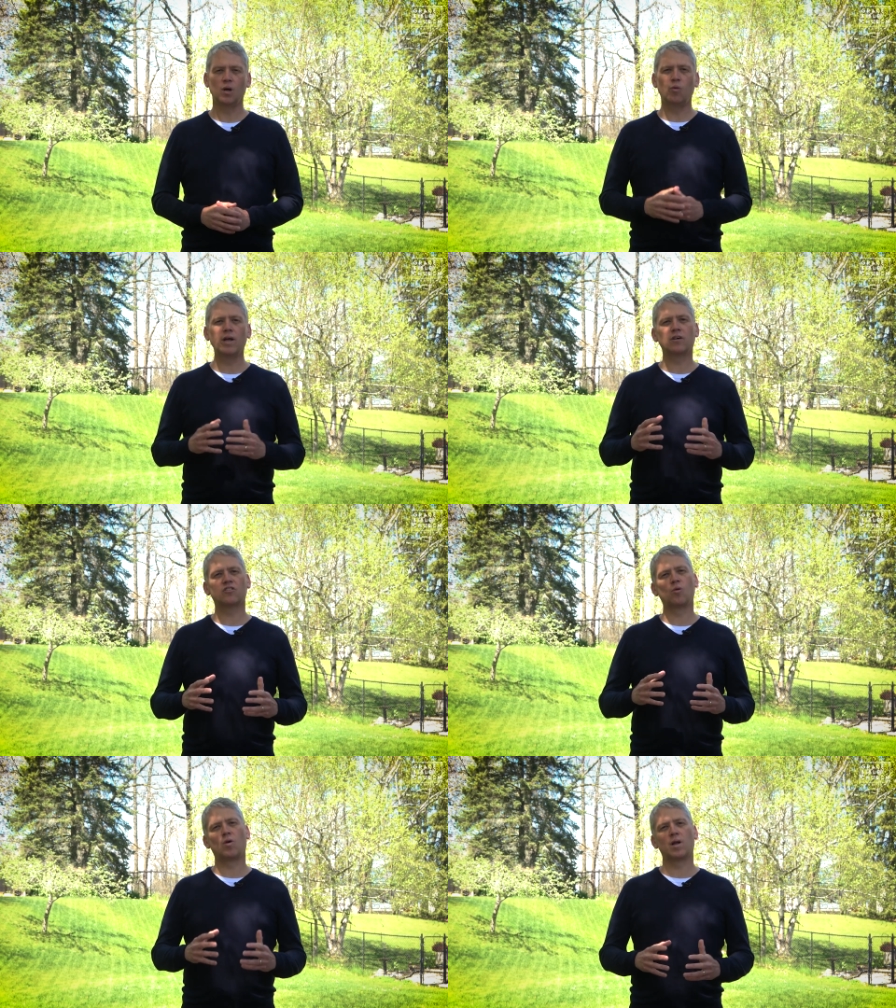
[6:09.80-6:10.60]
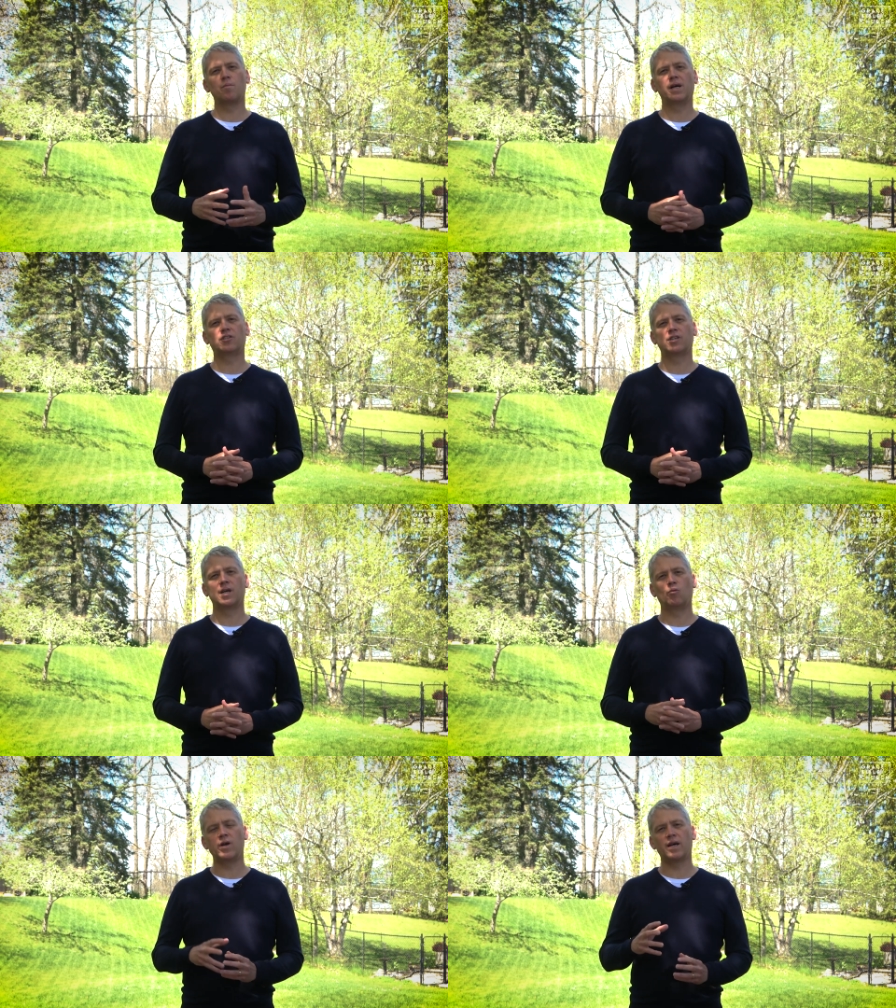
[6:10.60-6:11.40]
We also want to mention
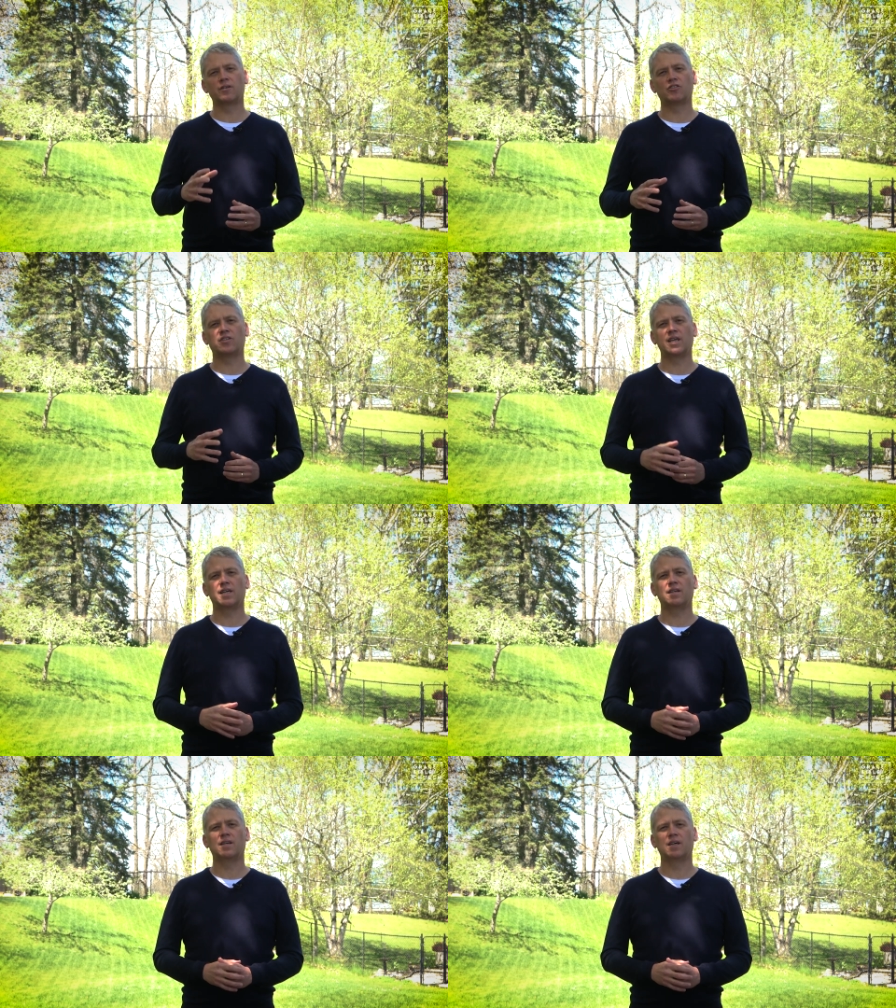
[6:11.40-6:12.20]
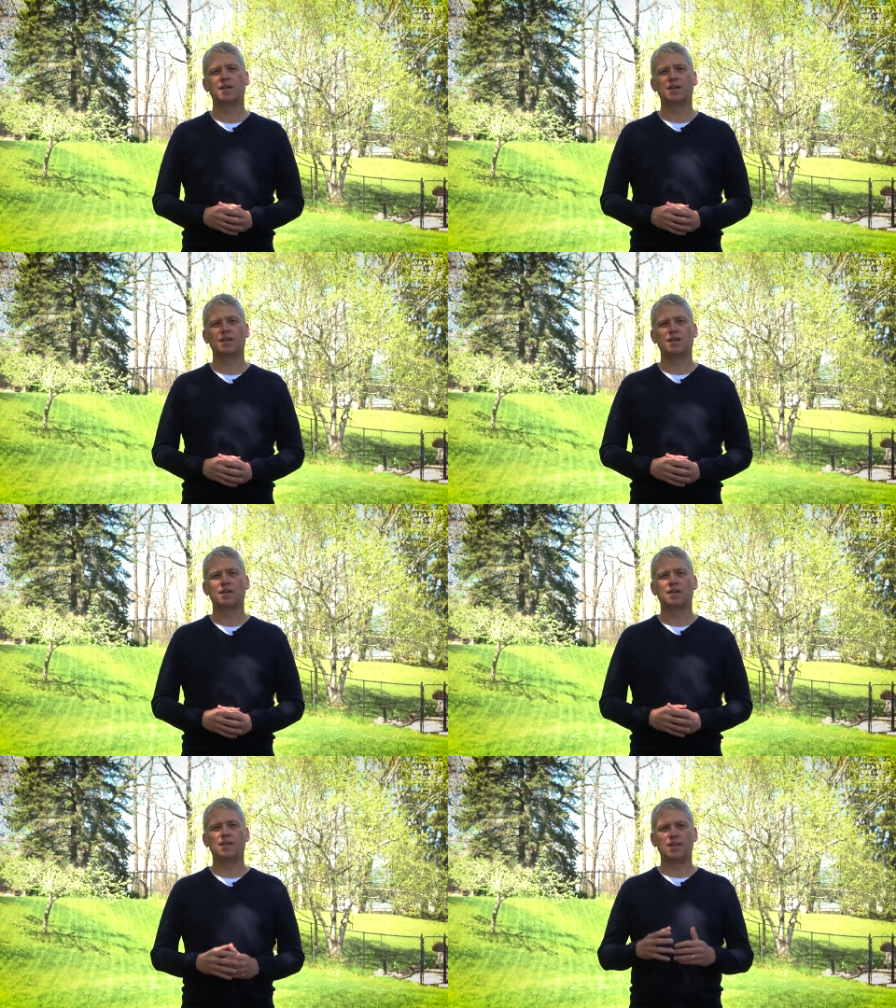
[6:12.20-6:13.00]
that we understand
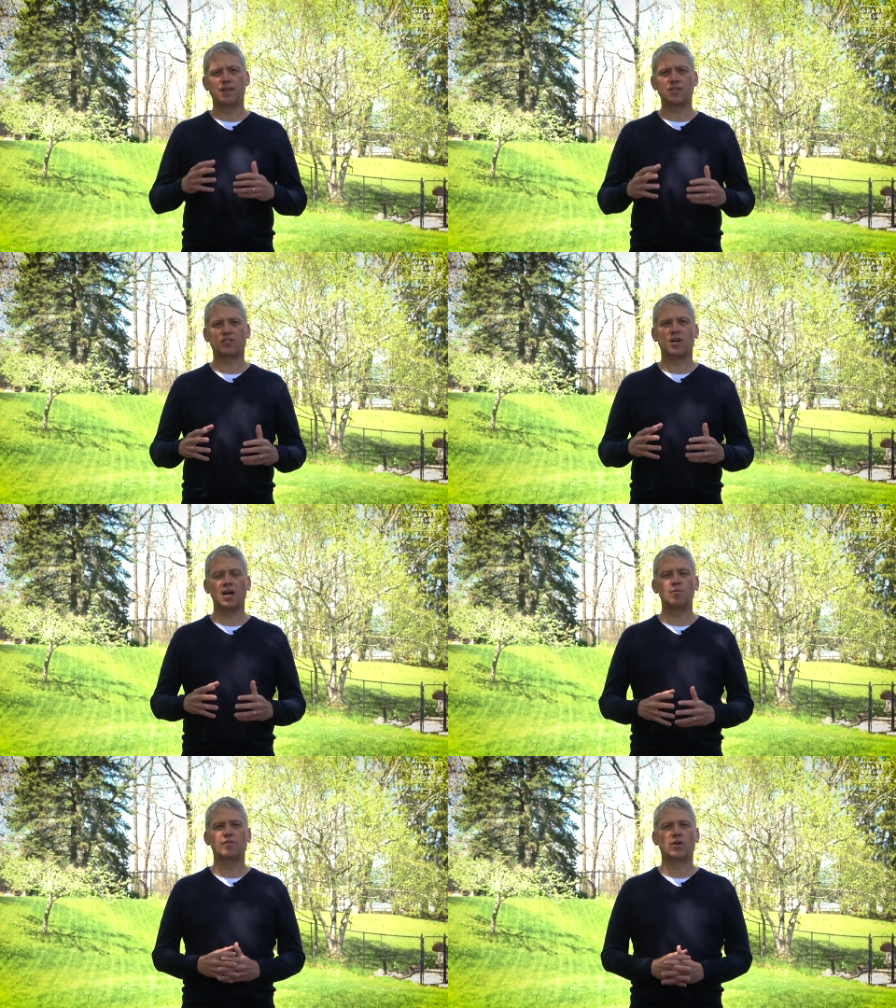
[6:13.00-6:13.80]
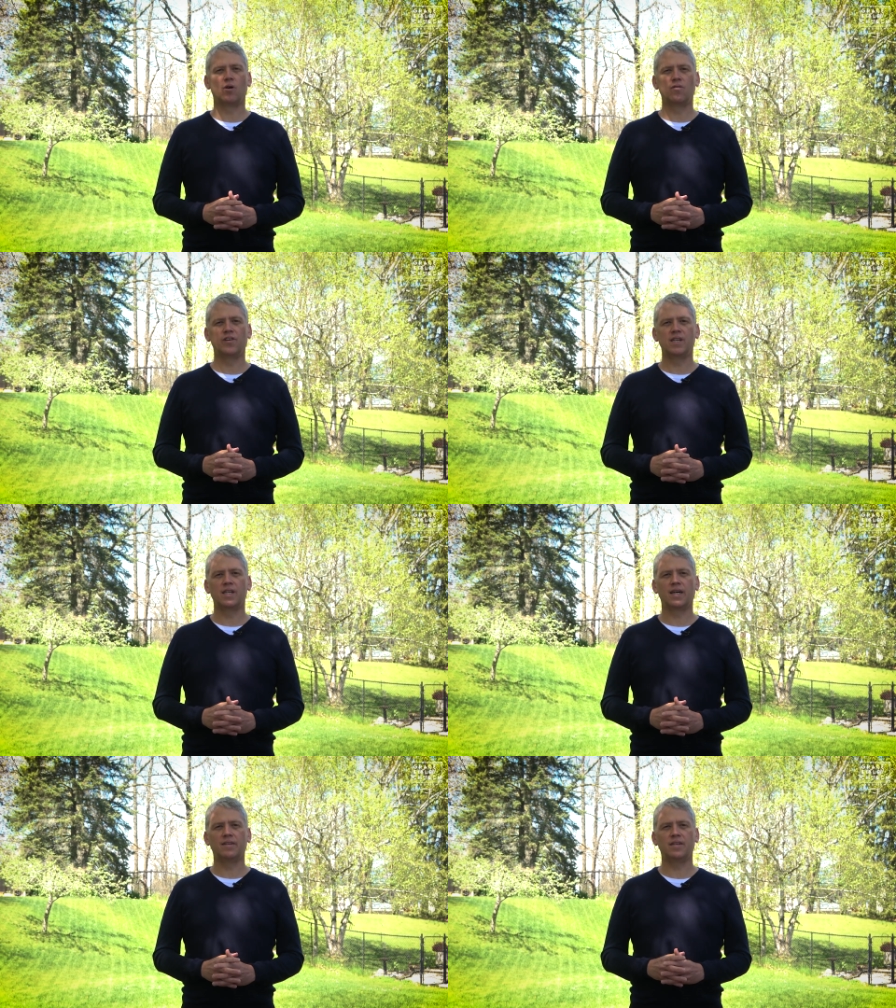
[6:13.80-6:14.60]
that this time of
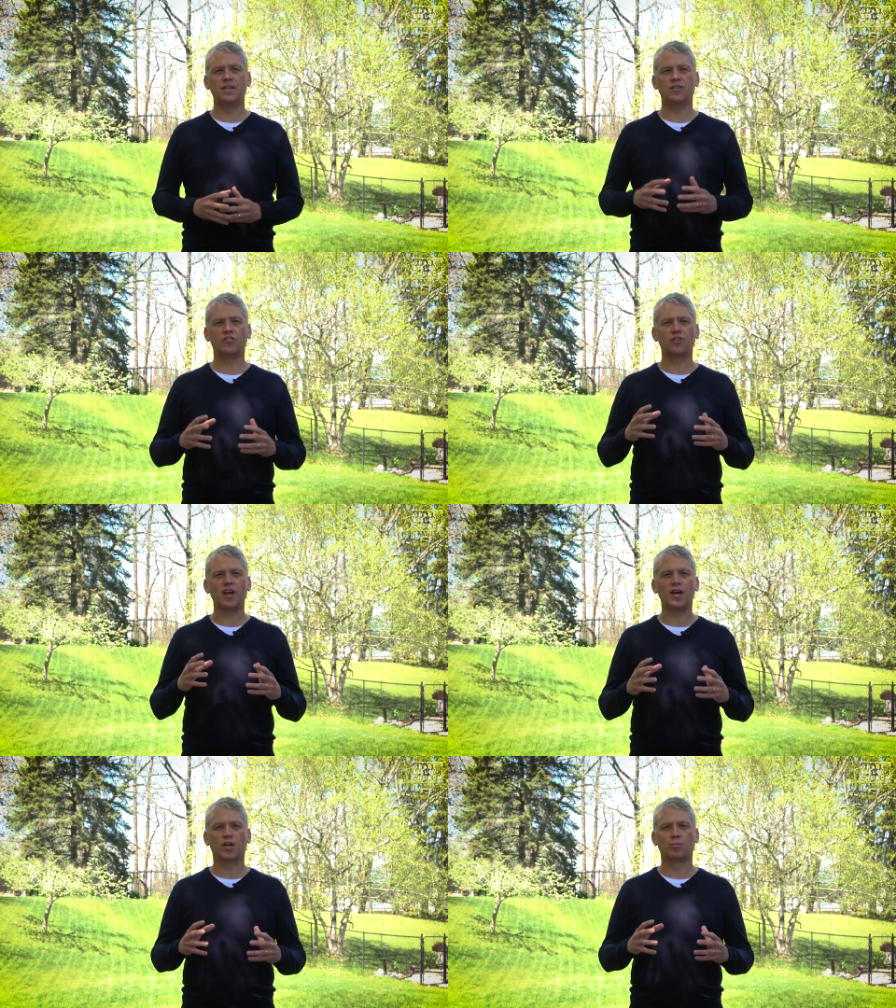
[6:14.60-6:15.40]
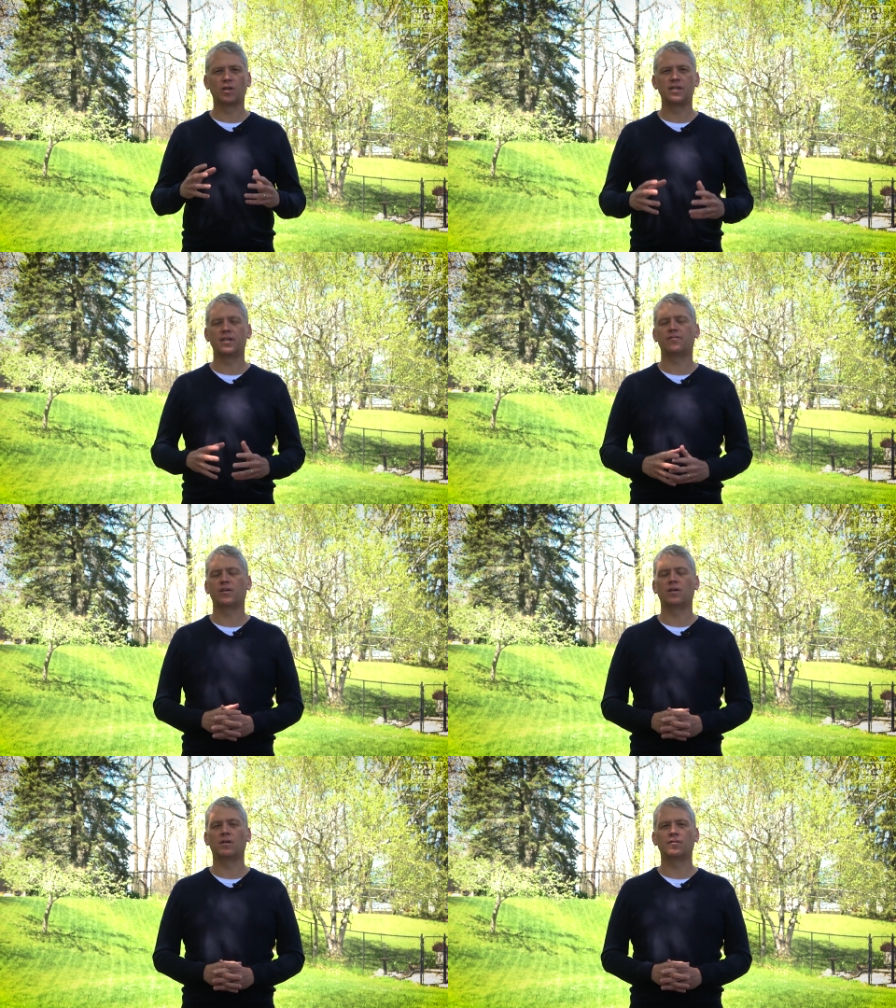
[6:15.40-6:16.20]
COVID-19 is terribly
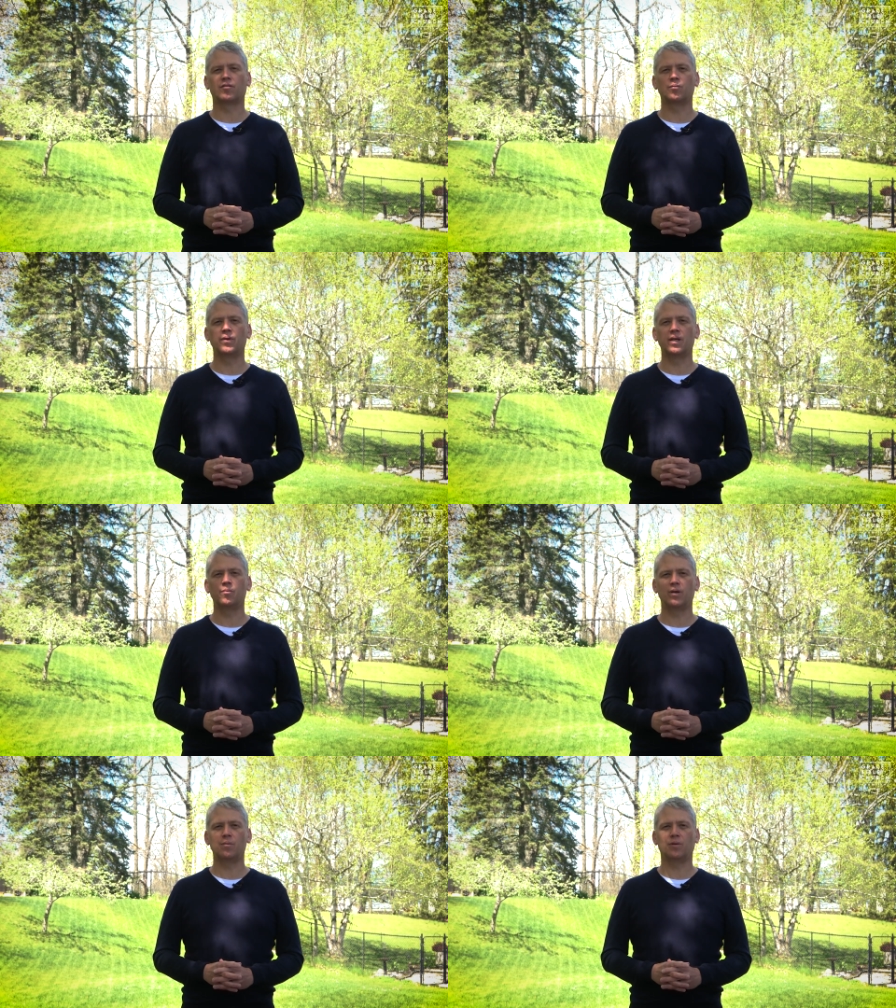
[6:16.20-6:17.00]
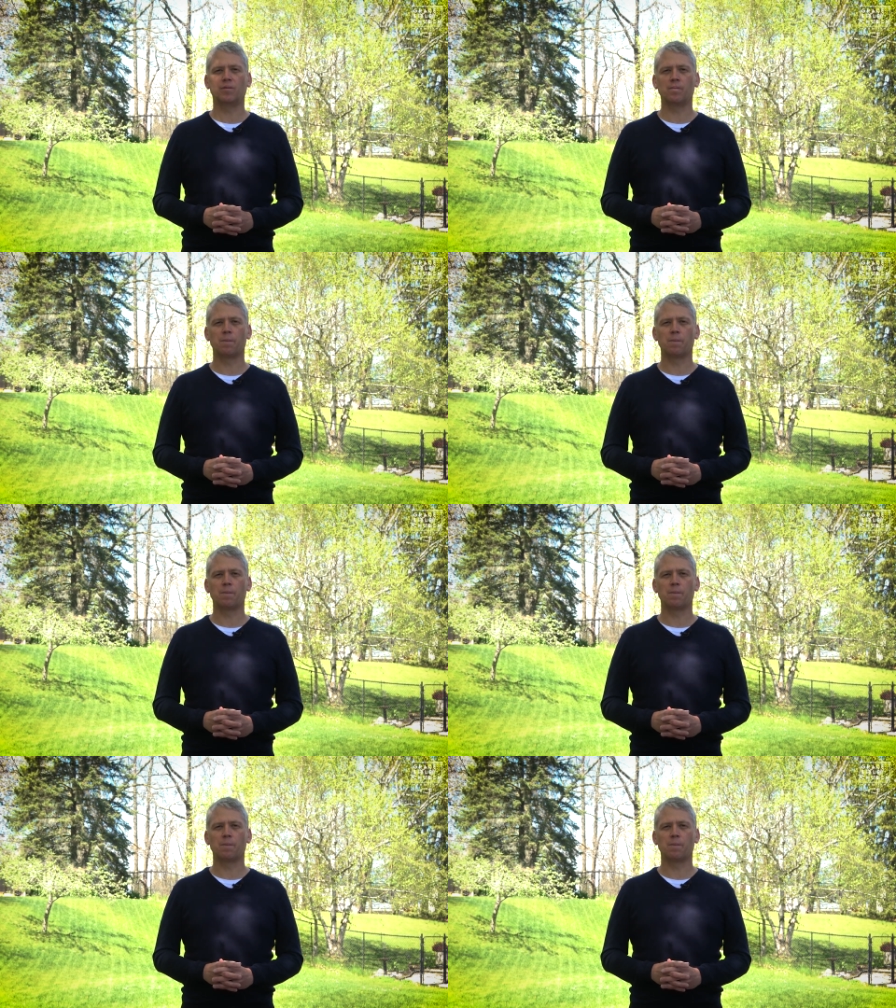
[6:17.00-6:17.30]
difficult for many people.